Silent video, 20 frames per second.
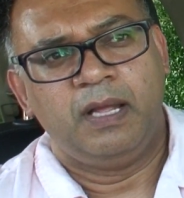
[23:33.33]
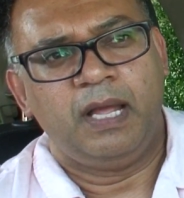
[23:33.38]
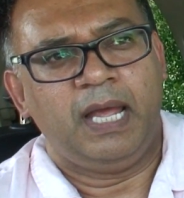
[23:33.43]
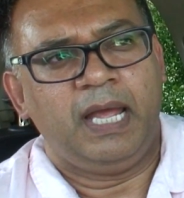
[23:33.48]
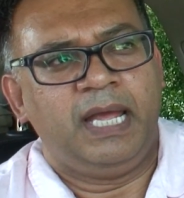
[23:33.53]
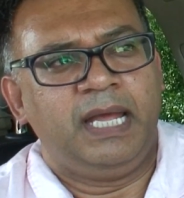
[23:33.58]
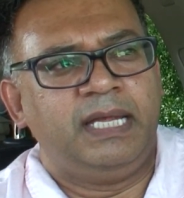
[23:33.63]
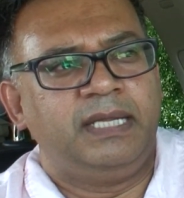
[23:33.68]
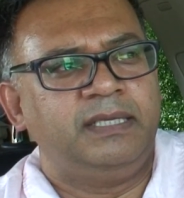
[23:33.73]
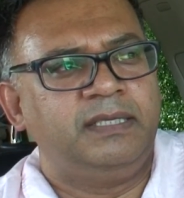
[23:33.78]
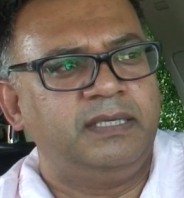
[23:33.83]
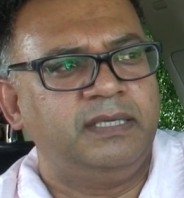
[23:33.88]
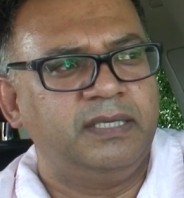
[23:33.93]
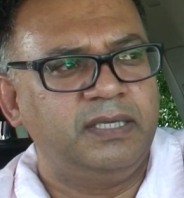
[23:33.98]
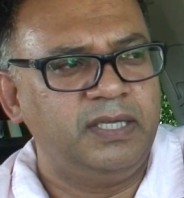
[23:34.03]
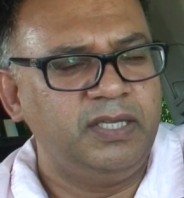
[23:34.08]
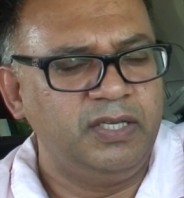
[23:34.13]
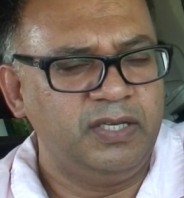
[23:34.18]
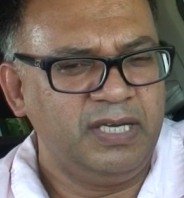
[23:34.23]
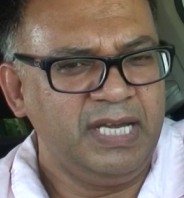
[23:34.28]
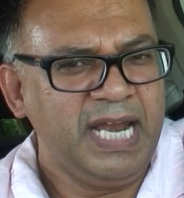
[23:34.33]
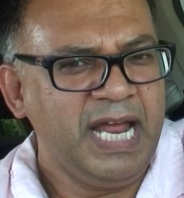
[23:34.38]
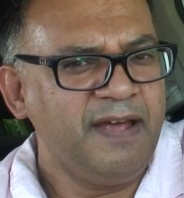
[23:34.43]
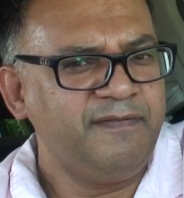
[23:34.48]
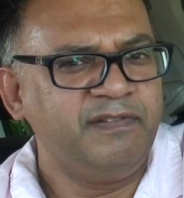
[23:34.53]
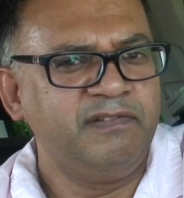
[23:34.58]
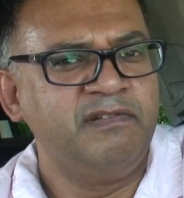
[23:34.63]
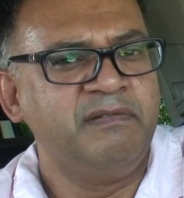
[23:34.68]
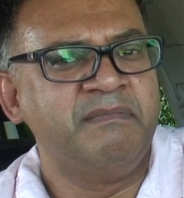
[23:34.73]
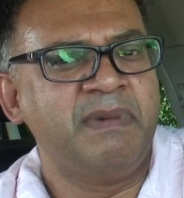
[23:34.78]
and you're gonna
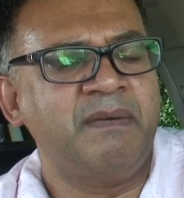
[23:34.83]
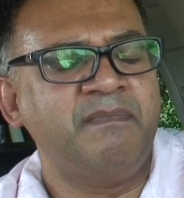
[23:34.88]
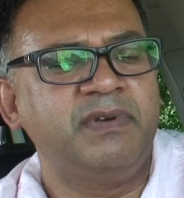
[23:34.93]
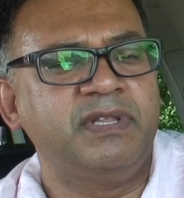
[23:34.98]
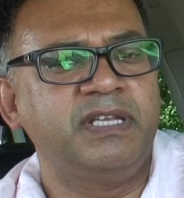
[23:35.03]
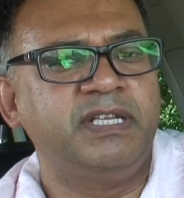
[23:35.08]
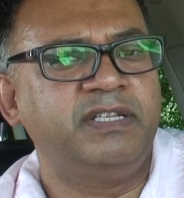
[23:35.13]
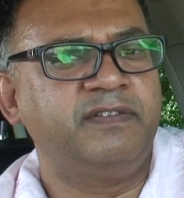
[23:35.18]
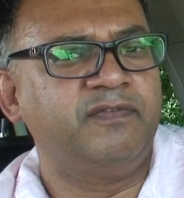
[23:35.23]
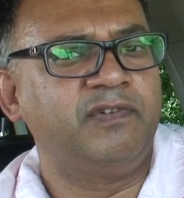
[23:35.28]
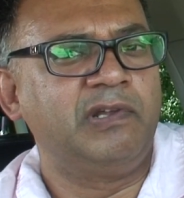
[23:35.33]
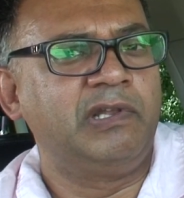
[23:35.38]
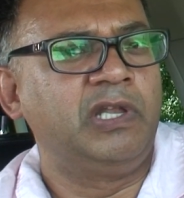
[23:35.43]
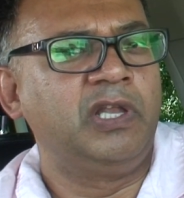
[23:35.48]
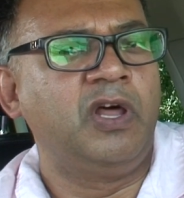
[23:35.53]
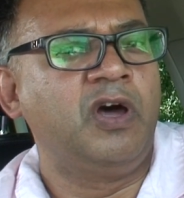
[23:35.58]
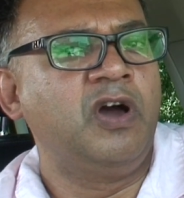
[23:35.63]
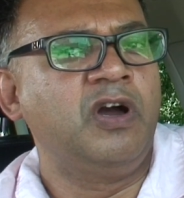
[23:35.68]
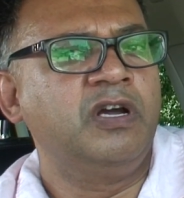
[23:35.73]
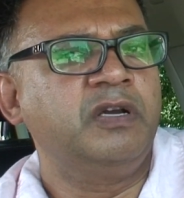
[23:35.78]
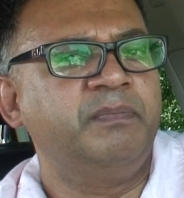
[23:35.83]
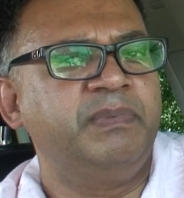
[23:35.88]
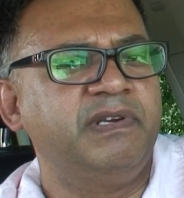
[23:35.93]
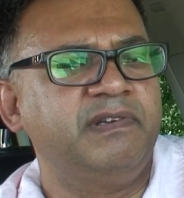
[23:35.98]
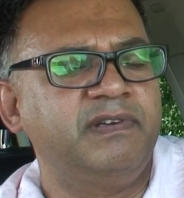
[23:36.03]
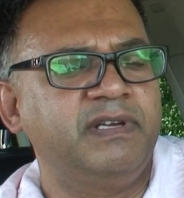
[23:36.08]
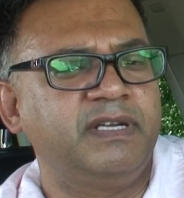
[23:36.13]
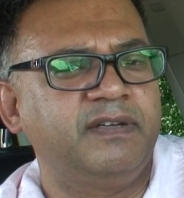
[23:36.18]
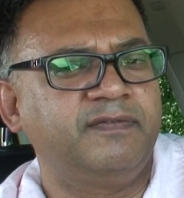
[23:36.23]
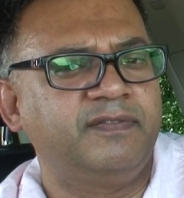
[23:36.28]
have to remember this for a long
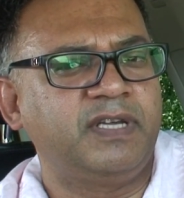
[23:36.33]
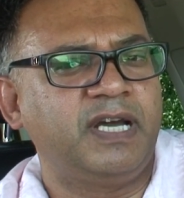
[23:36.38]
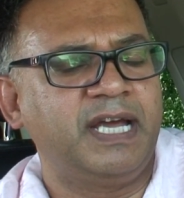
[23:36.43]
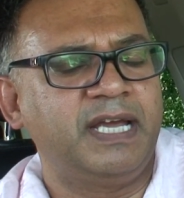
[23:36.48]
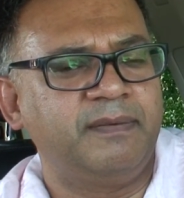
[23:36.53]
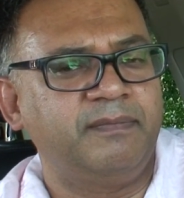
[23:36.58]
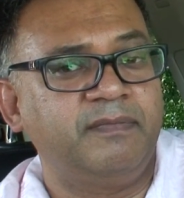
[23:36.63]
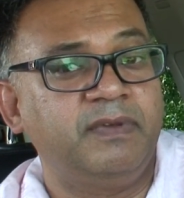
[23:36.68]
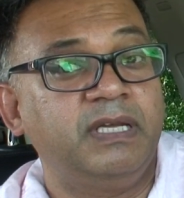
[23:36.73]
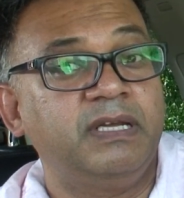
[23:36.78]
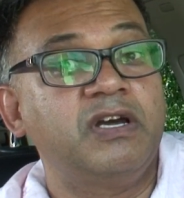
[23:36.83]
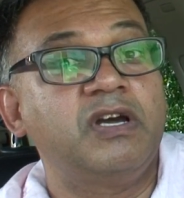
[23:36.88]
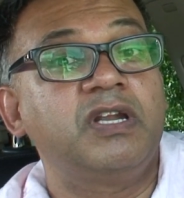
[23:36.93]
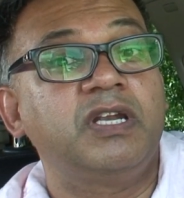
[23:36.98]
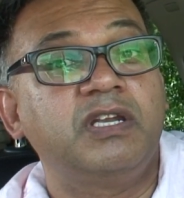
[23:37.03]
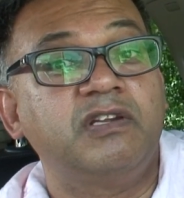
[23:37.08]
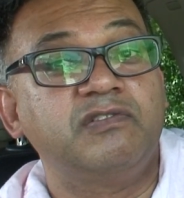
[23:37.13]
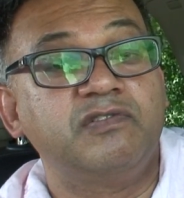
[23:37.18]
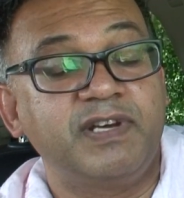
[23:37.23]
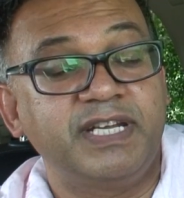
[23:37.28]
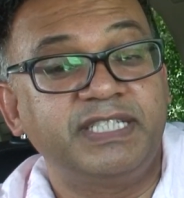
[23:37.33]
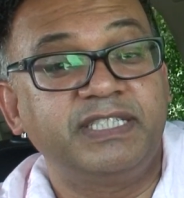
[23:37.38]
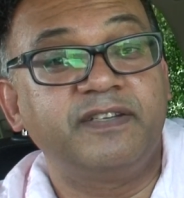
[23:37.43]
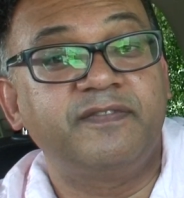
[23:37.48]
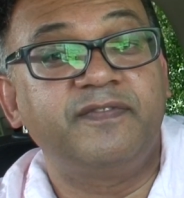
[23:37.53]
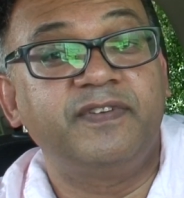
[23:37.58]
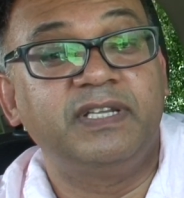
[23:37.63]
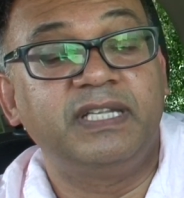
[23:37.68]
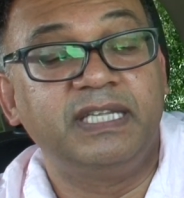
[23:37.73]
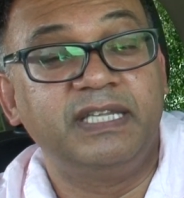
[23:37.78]
period of time, the rest
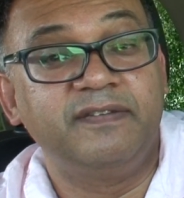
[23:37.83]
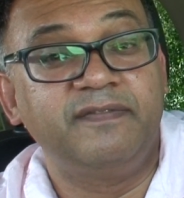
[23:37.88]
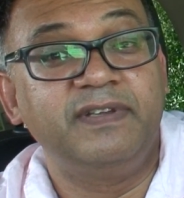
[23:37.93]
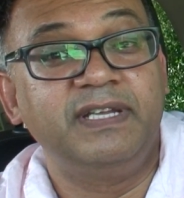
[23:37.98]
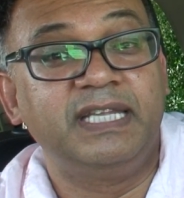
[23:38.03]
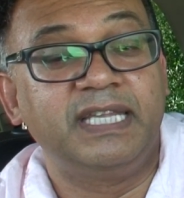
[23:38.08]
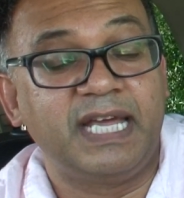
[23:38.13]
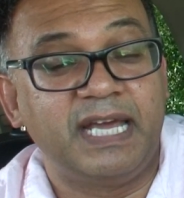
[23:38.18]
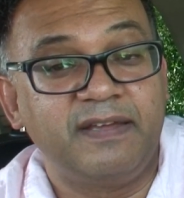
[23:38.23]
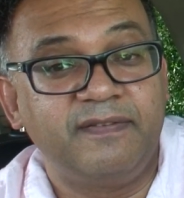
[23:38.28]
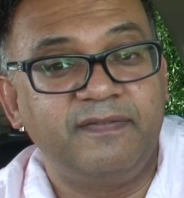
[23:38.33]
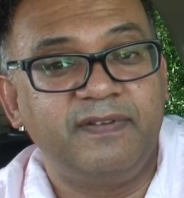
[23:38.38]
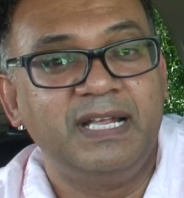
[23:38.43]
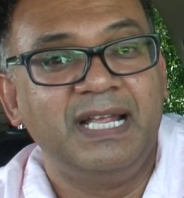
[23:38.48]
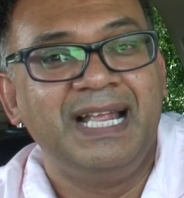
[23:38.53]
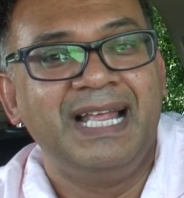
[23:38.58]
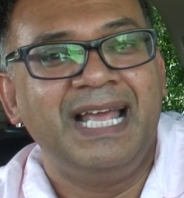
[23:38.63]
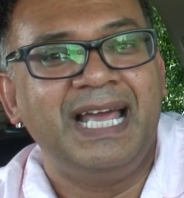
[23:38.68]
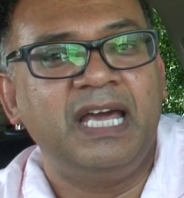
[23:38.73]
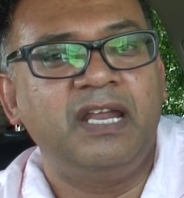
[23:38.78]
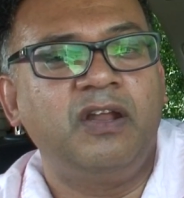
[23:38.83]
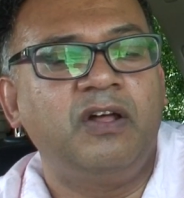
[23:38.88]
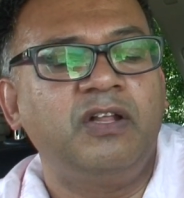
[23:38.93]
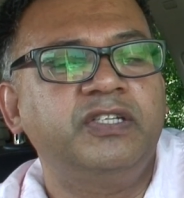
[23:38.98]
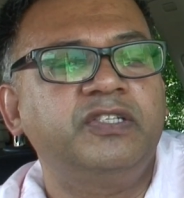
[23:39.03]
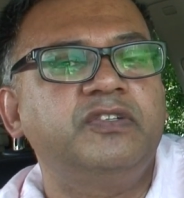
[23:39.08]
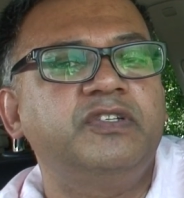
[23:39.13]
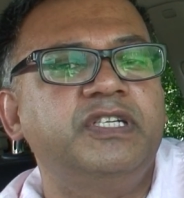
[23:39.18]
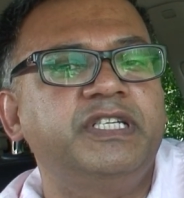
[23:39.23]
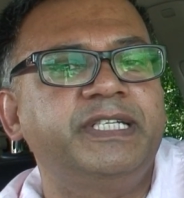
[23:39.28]
of your living life and
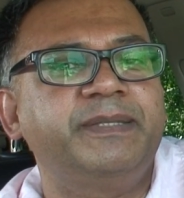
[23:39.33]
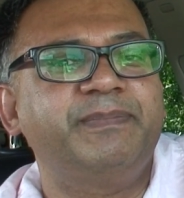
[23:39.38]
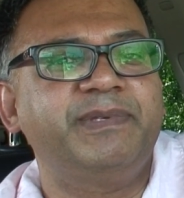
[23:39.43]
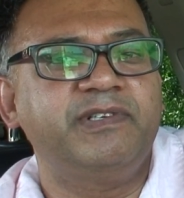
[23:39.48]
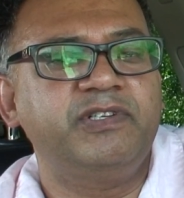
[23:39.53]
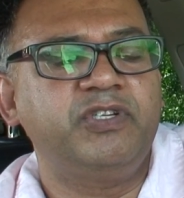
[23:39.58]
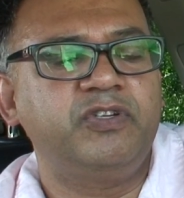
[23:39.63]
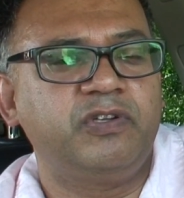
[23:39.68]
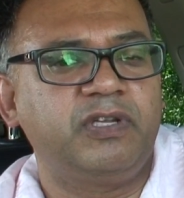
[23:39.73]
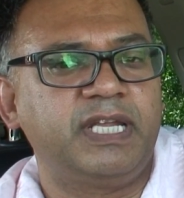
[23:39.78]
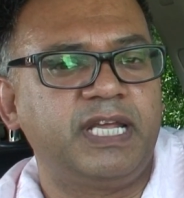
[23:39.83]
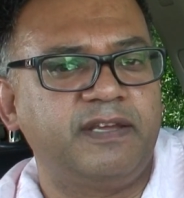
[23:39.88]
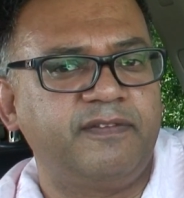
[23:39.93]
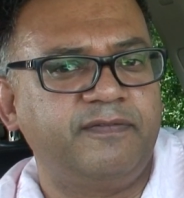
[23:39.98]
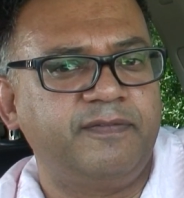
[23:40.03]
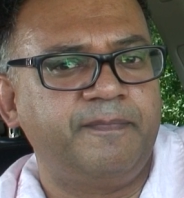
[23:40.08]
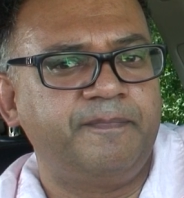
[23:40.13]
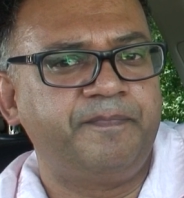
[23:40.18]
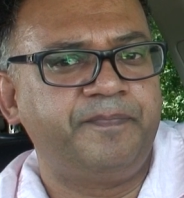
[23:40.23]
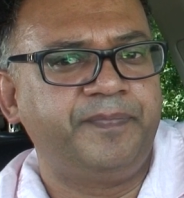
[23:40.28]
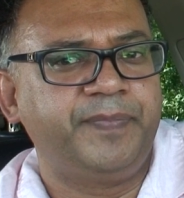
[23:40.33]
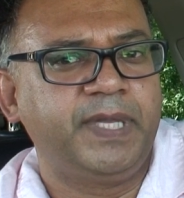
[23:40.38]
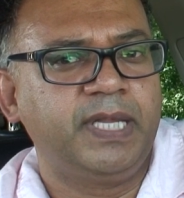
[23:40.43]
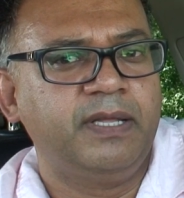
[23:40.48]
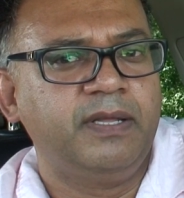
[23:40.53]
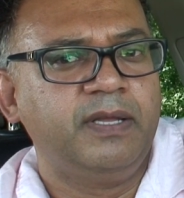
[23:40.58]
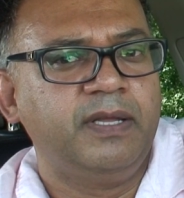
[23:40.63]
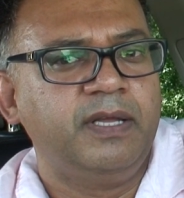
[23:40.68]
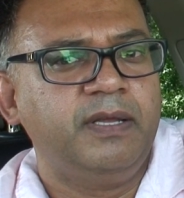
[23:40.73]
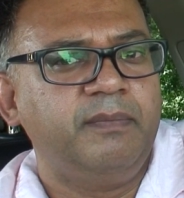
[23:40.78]
also your spiritual life,
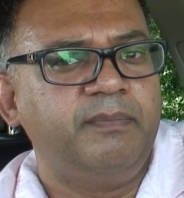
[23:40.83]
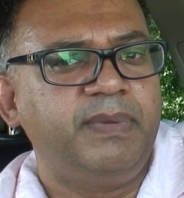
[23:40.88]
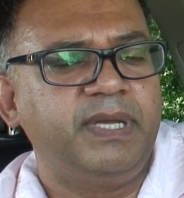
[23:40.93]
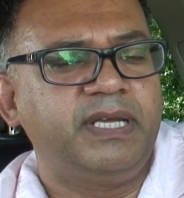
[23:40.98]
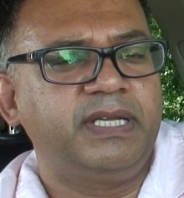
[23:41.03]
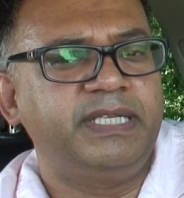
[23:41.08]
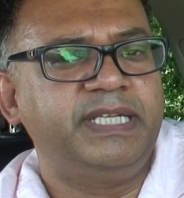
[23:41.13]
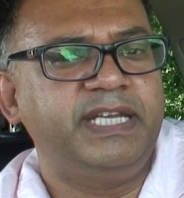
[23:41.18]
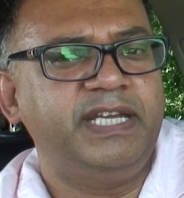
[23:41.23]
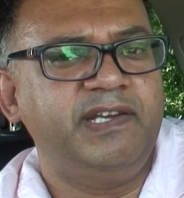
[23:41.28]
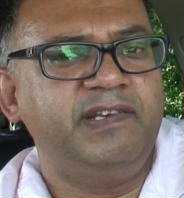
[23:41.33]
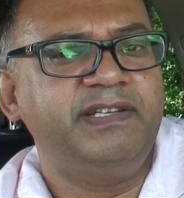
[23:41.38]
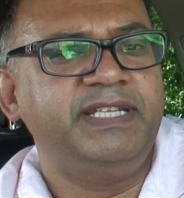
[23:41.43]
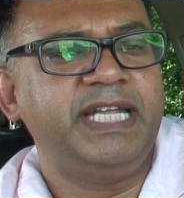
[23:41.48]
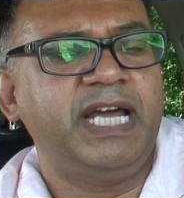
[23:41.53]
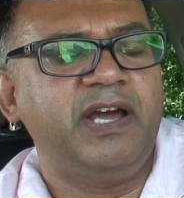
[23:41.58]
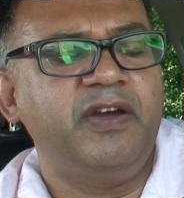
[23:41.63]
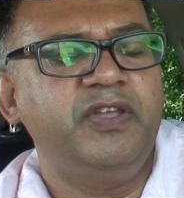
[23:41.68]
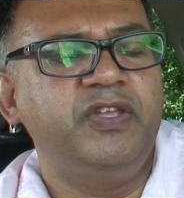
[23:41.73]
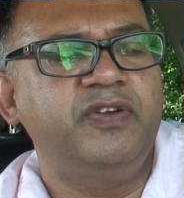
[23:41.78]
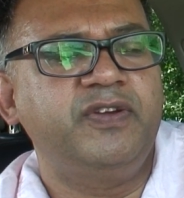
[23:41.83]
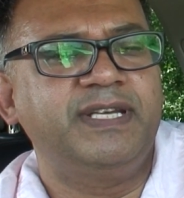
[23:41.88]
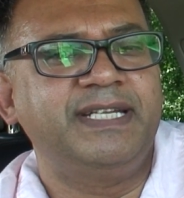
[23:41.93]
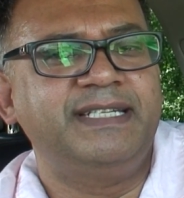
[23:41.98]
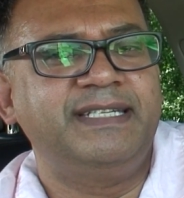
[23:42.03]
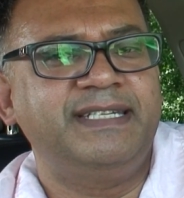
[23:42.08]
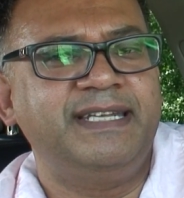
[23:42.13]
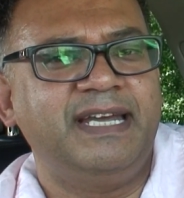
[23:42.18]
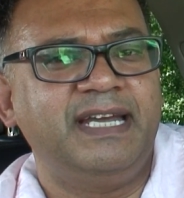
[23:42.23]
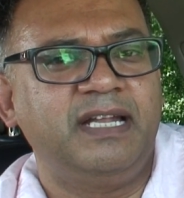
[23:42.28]
because here's how you
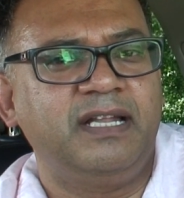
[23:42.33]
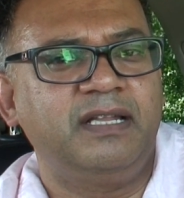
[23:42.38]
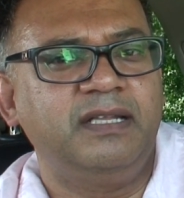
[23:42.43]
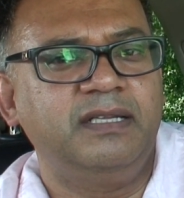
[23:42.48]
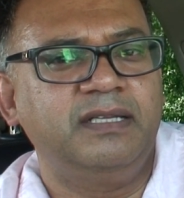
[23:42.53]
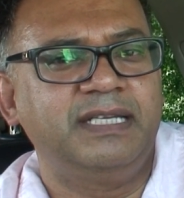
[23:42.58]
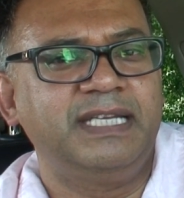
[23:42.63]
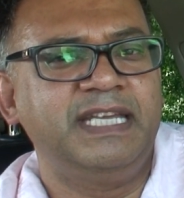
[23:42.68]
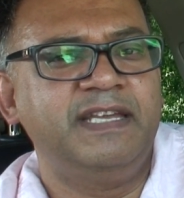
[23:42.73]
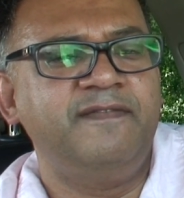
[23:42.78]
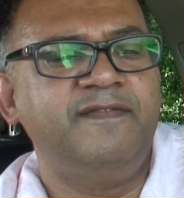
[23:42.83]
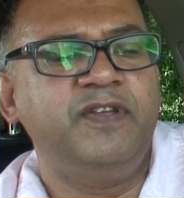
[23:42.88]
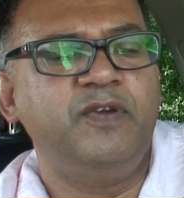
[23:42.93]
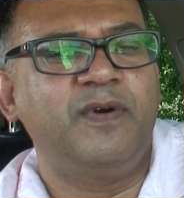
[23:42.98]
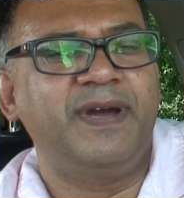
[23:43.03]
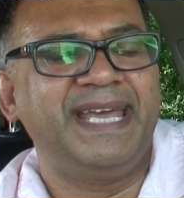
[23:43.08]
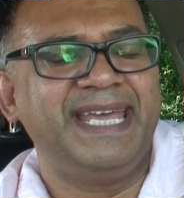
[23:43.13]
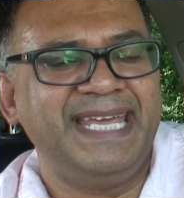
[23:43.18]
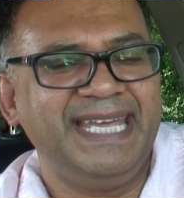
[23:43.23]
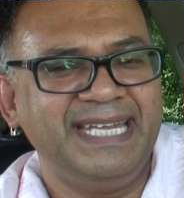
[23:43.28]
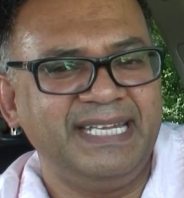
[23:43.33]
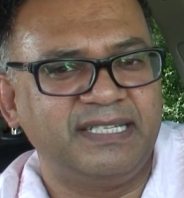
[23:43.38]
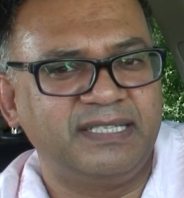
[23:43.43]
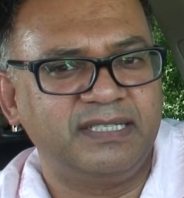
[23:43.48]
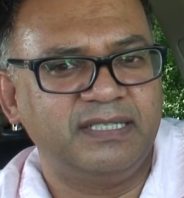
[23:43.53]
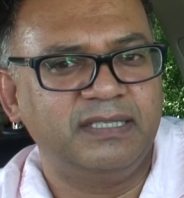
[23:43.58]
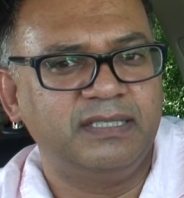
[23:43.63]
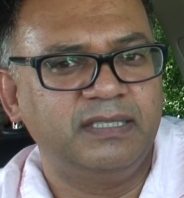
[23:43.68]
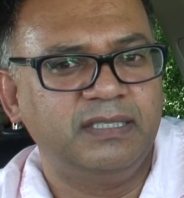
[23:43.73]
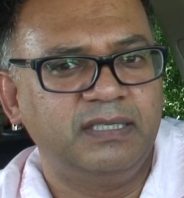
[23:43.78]
can tell, give you a hint.